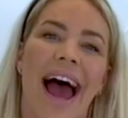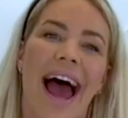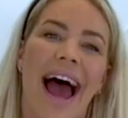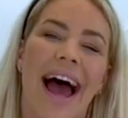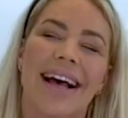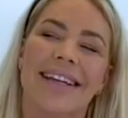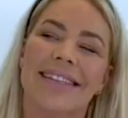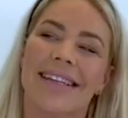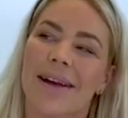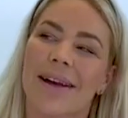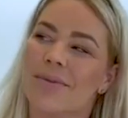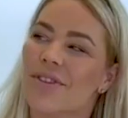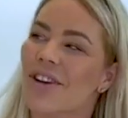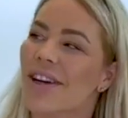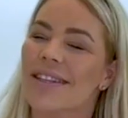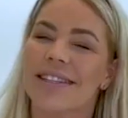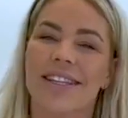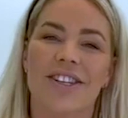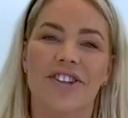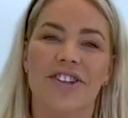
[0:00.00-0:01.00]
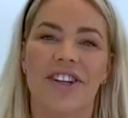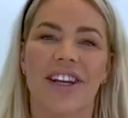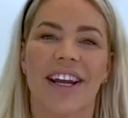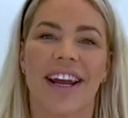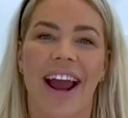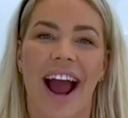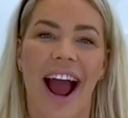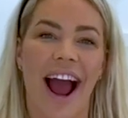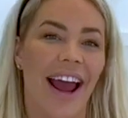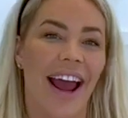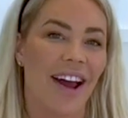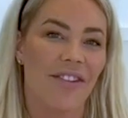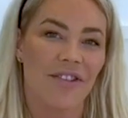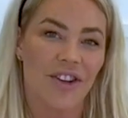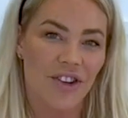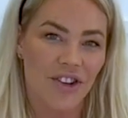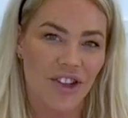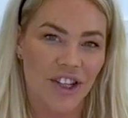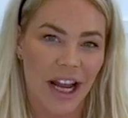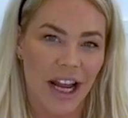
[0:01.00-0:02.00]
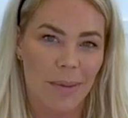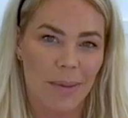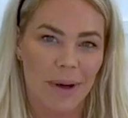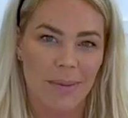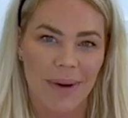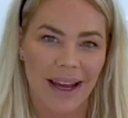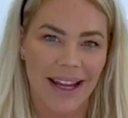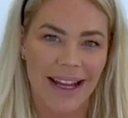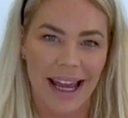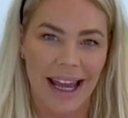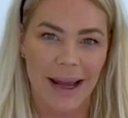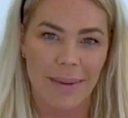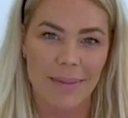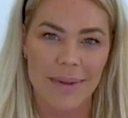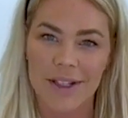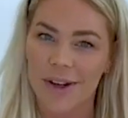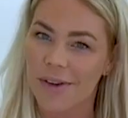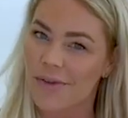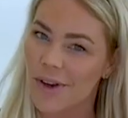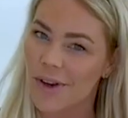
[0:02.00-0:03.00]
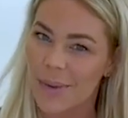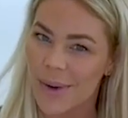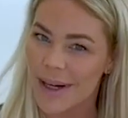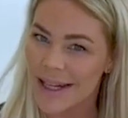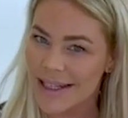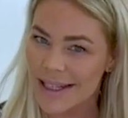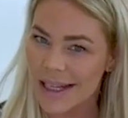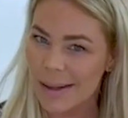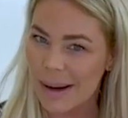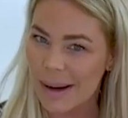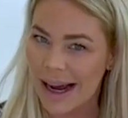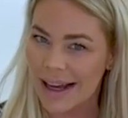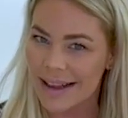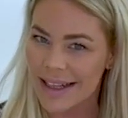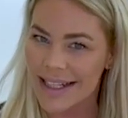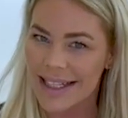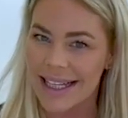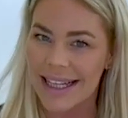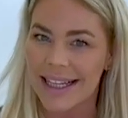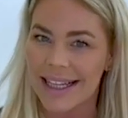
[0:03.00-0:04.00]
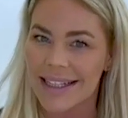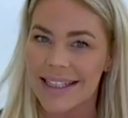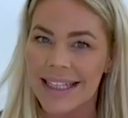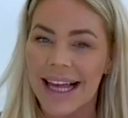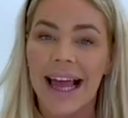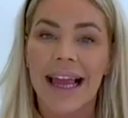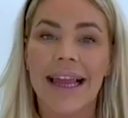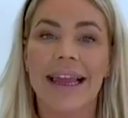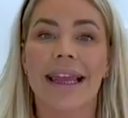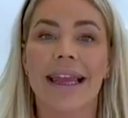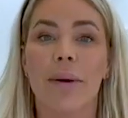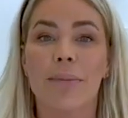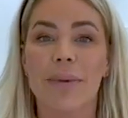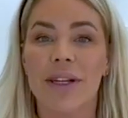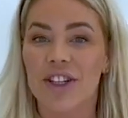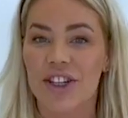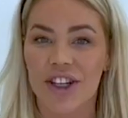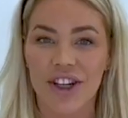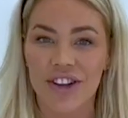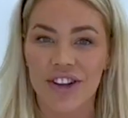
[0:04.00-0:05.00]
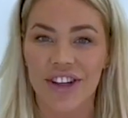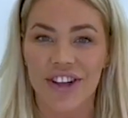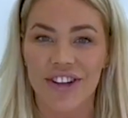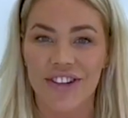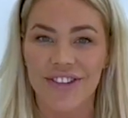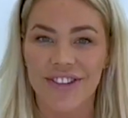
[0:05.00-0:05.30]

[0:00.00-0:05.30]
As I'm transitioning, I have no shame in my game, so if you want to see behind the scenes, let me show you.